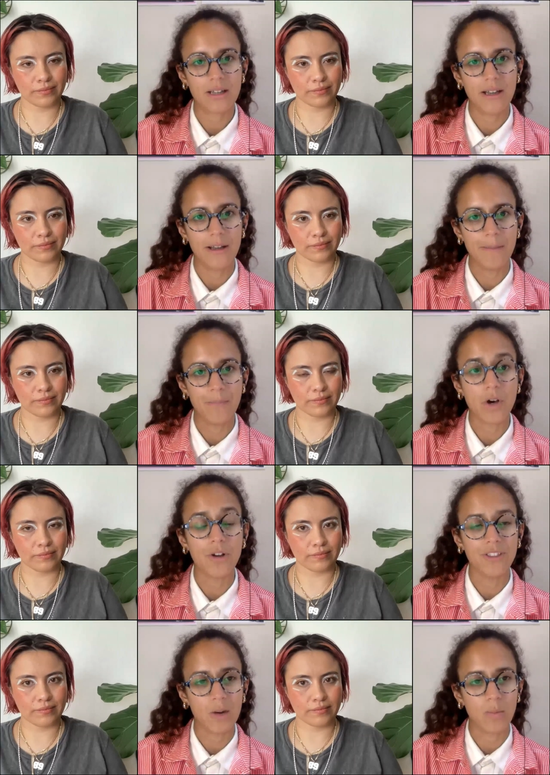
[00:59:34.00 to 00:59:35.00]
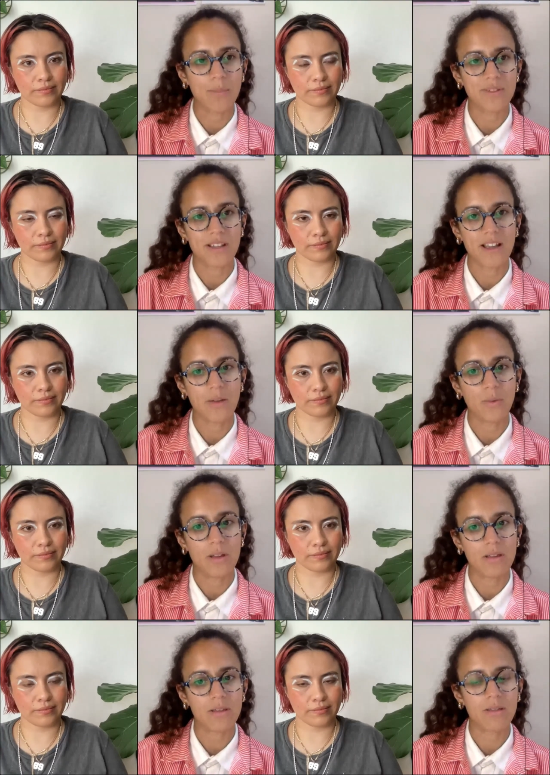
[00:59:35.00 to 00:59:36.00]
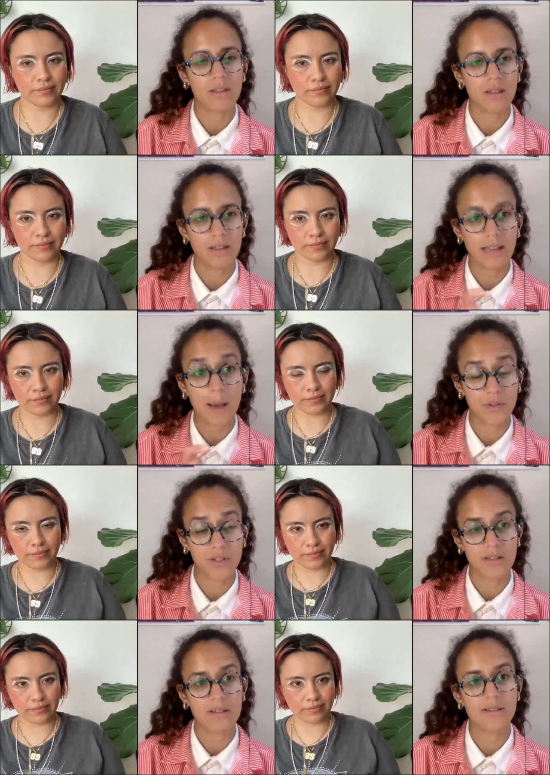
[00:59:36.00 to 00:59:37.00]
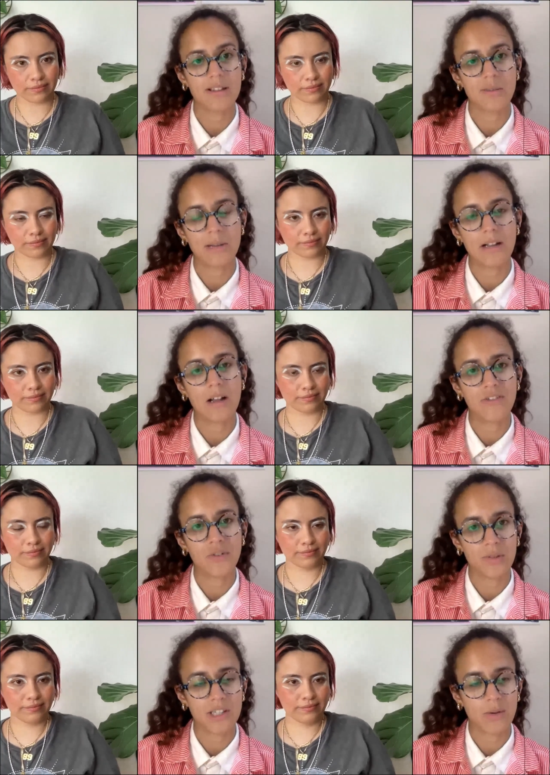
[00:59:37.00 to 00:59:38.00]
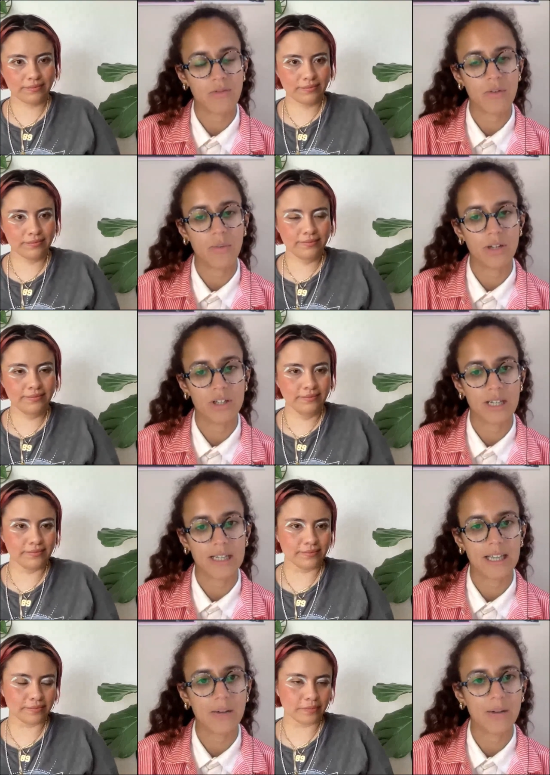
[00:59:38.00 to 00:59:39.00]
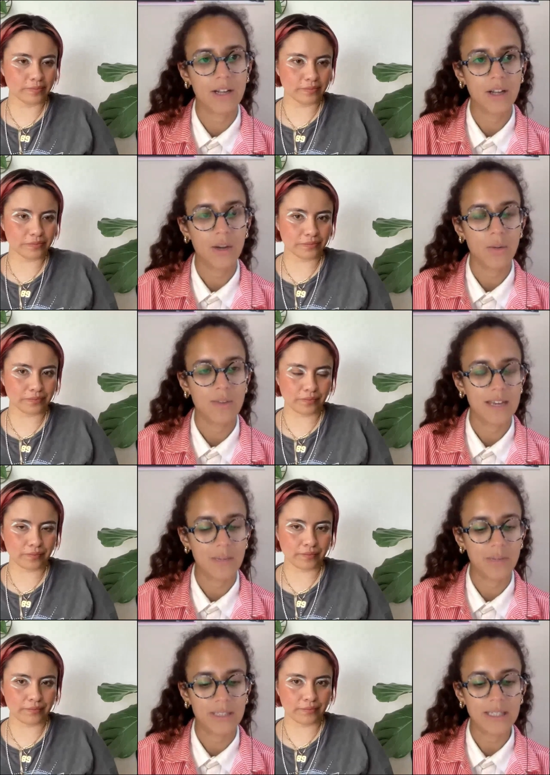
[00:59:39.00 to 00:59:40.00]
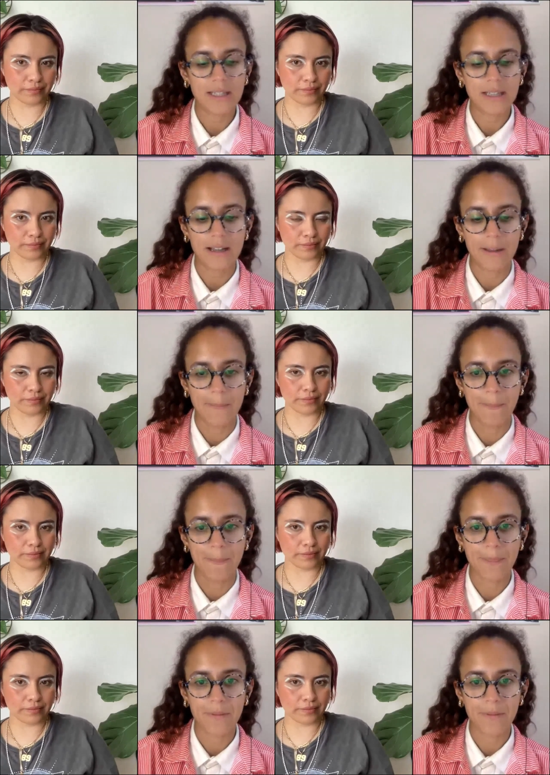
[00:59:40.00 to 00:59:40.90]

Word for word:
Speaker 1: um, on their website with the captions as well afterwards. So if you want to share that with anybody, um,